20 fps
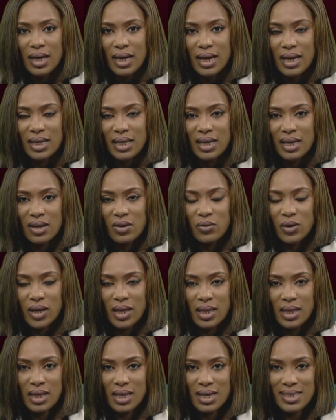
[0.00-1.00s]
And here
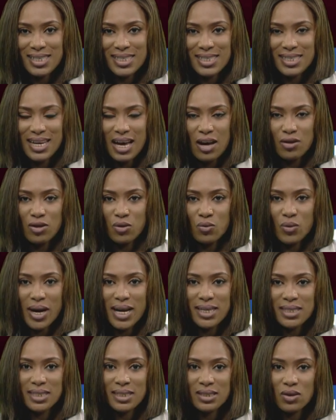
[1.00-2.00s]
in the
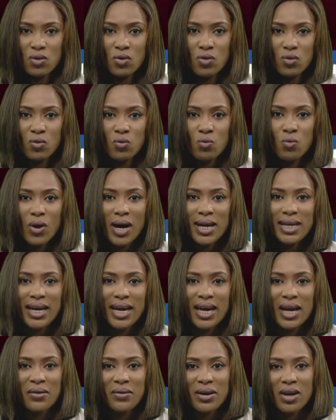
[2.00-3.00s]
southwest, Ogun One
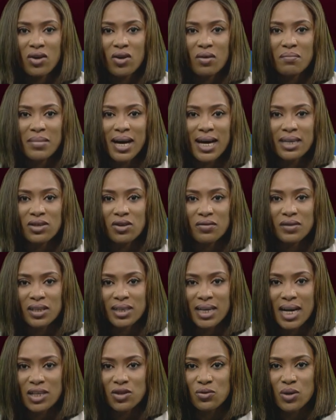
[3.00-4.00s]
Area Command of the
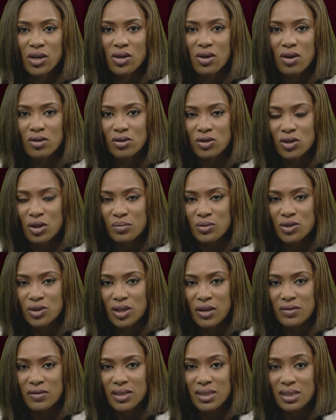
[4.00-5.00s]
Nigeria Customs
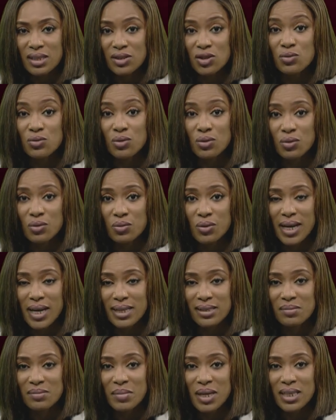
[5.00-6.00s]
Service, Idiroko,
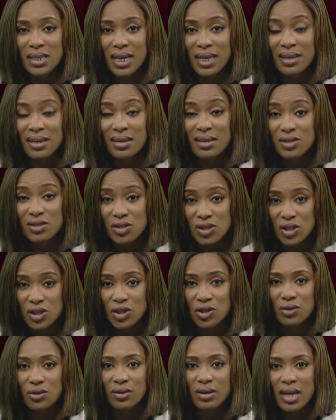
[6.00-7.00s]
has made another
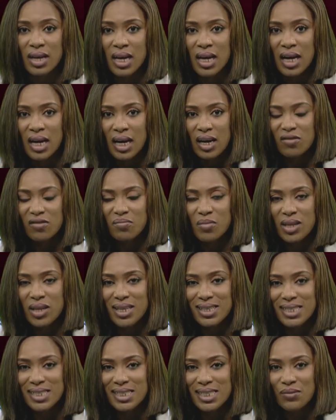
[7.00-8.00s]
seizure of more
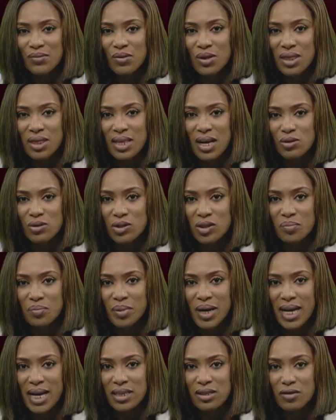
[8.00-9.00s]
than seven thousand
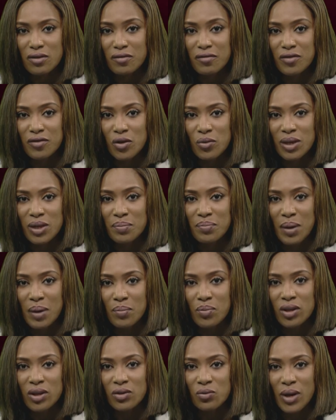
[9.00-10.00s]
bags of foreign
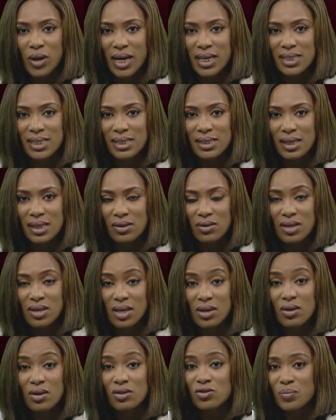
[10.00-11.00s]
parboiled rice and
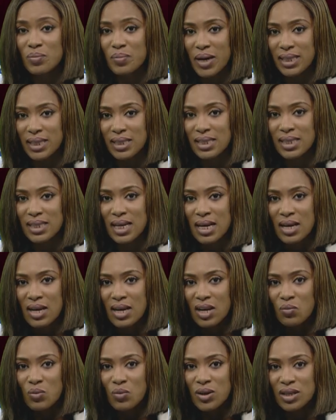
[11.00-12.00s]
other contrabands
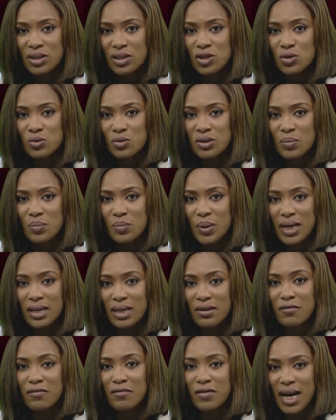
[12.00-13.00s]
with duty
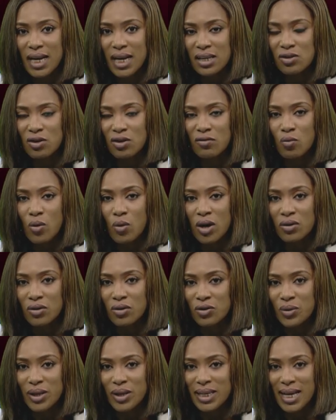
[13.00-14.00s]
paid value of one
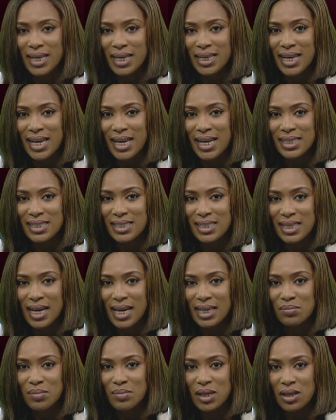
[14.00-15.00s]
hundred
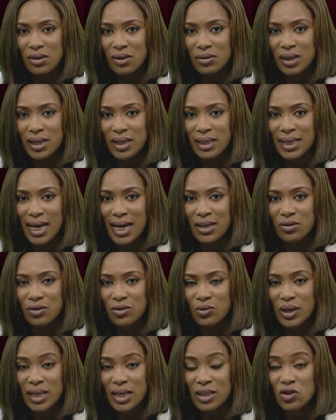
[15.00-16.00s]
eighty-nine million nine
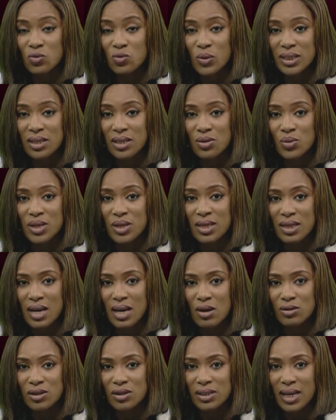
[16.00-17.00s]
hundred twenty-three
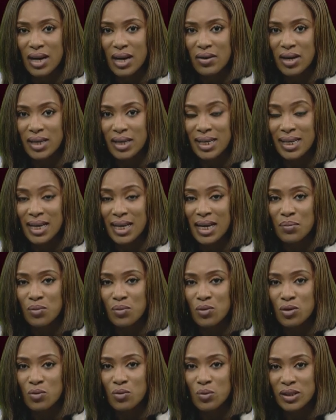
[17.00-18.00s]
thousand naira in
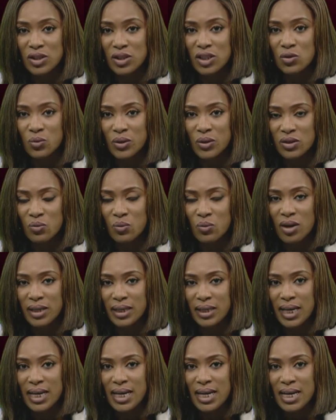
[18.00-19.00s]
April twenty
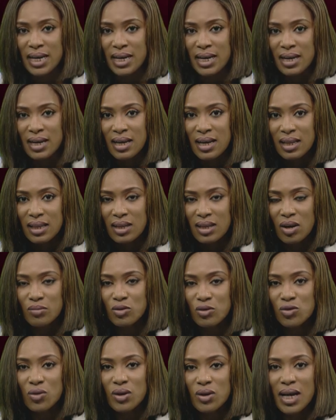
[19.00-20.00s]
twenty-one. The
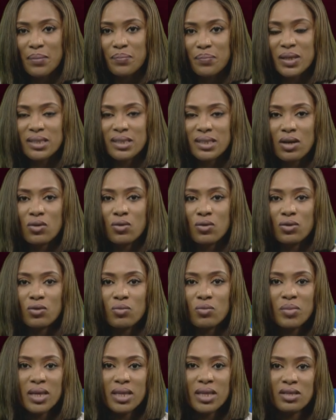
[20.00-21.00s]
Comptroller, Peter
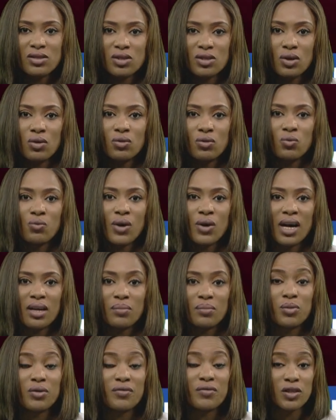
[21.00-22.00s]
Kolo, made this known while
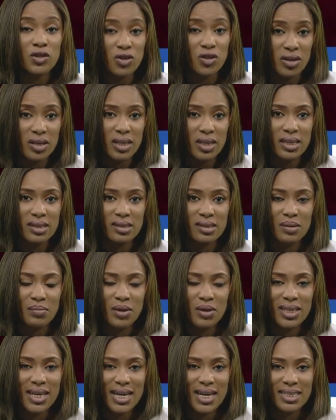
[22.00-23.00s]
briefing journalists
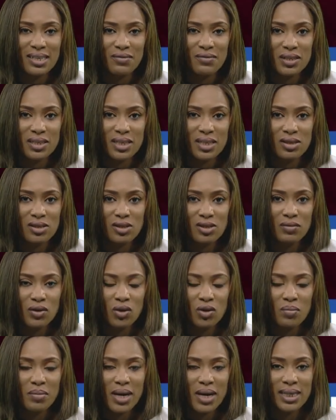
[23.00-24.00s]
about the activities of the
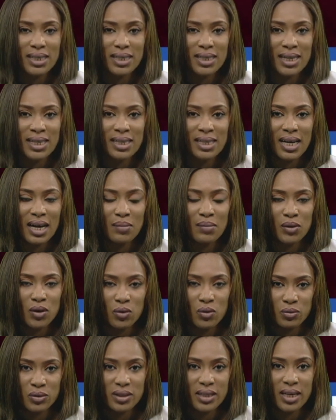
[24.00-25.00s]
command in
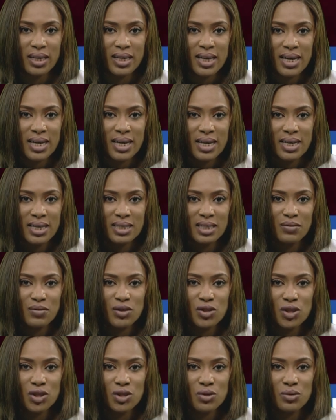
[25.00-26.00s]
Abiokuta. T V
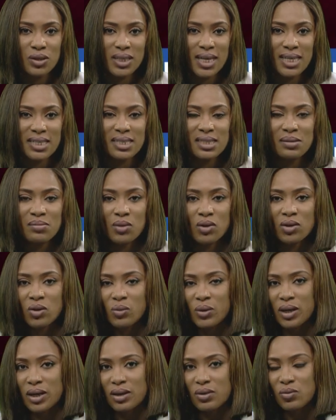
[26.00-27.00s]
C News' Kazeem
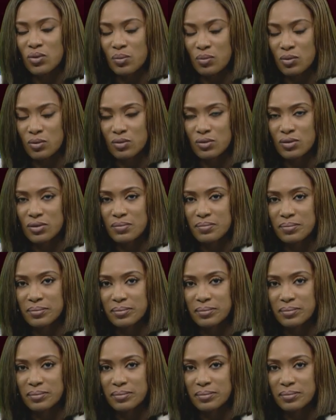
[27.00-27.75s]
Olawe reports.